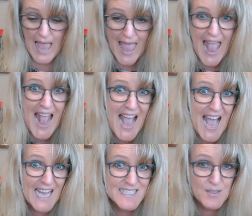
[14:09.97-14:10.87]

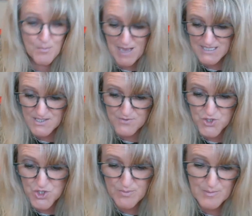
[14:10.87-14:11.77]
And massive
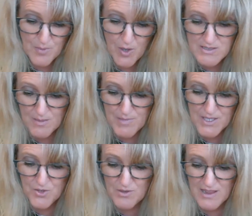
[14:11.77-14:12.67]
sherbet balls that
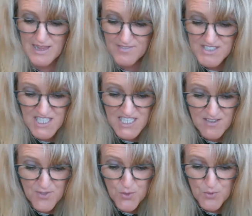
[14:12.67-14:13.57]
make you levitate
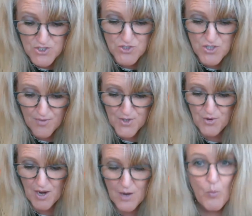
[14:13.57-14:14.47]
a few inches off the
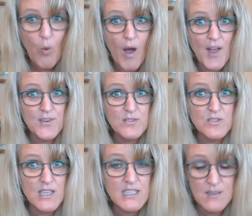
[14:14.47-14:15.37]
ground while you're
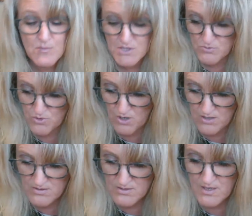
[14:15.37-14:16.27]
sucking them, said
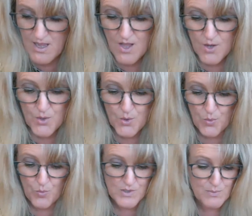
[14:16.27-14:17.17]
Ron, who
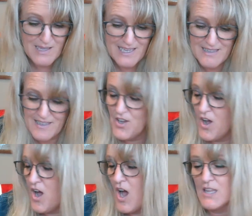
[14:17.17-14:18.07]
was plainly
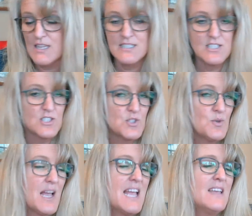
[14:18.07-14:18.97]
not listening
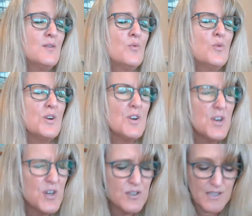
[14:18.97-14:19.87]
to a
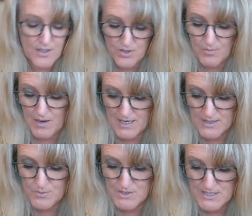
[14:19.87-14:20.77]
word that
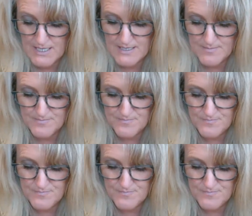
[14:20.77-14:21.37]
Hermione was saying.